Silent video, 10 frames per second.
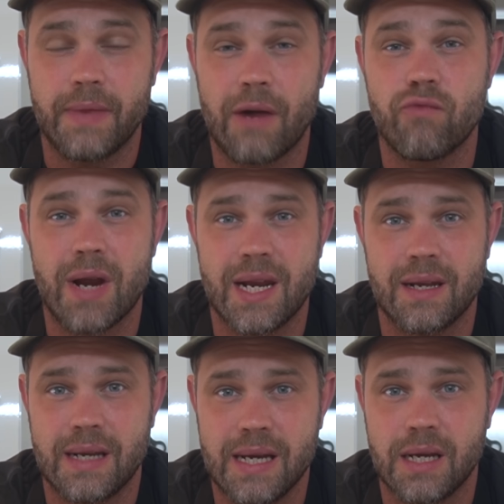That
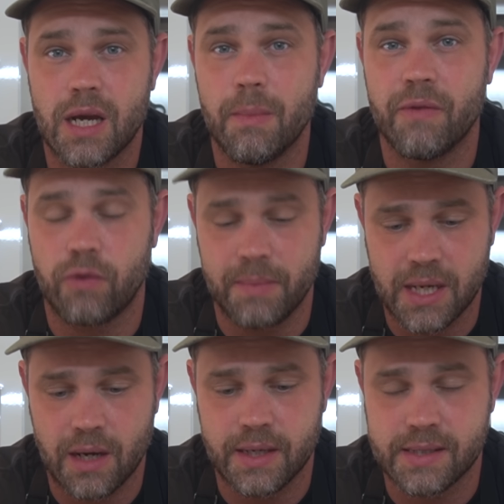radiant heat coming from
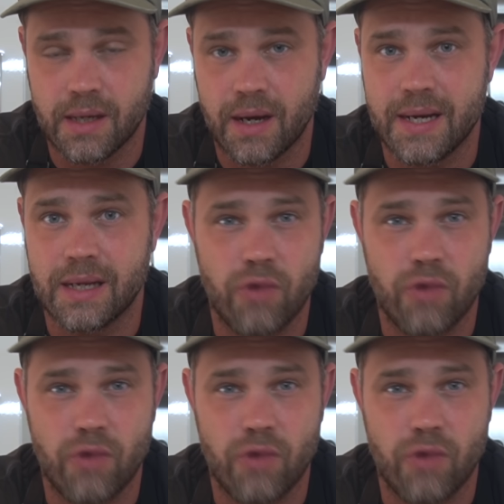the underside,